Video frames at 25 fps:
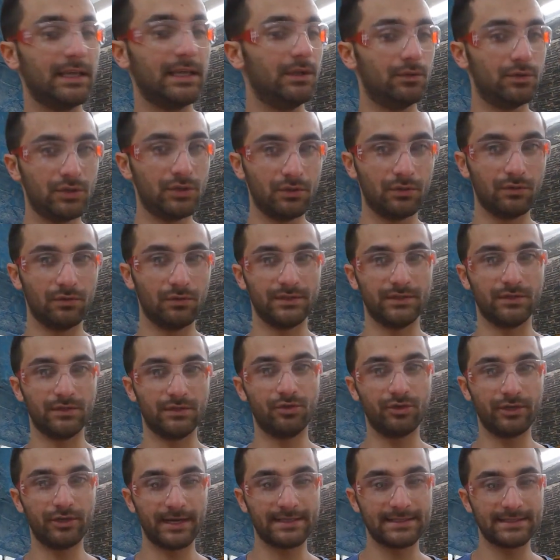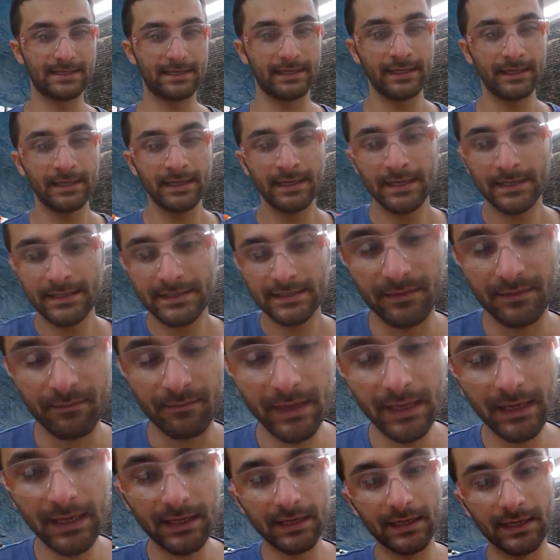you do is you dress it to
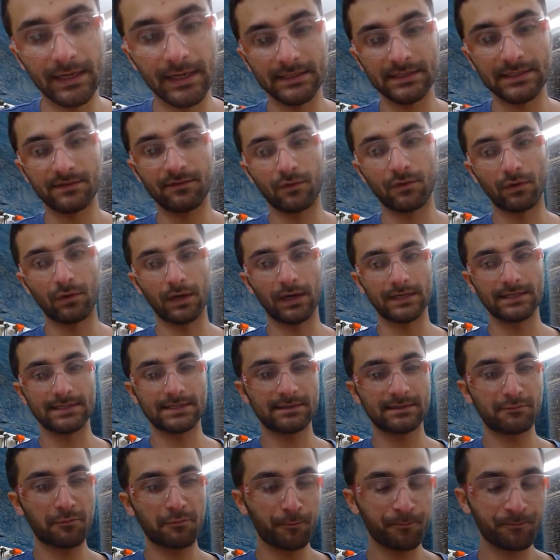make it S4S.